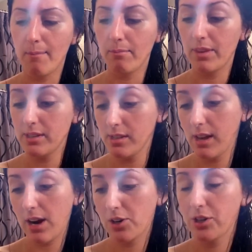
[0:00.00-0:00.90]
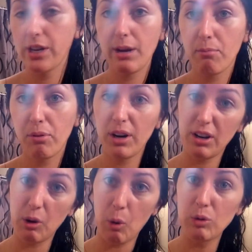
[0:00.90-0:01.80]
This is actually a
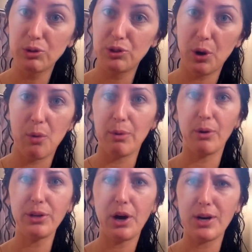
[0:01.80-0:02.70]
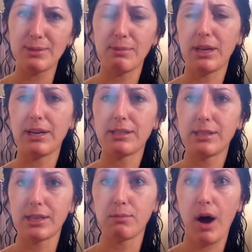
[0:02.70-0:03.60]
pretty old soap. It only cost me like
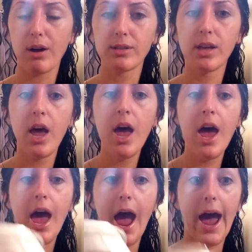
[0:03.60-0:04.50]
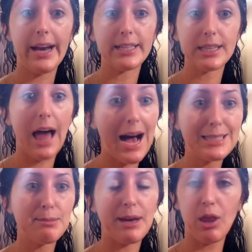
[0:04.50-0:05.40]
$6, and it
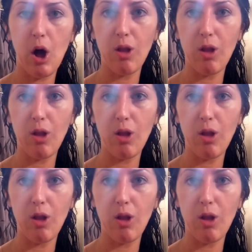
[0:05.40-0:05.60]
lasts me a lot